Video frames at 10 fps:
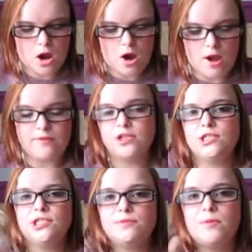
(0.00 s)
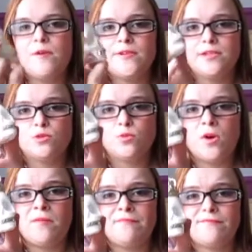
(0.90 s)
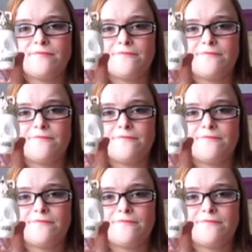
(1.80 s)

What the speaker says: I have literally just been wearing this all month.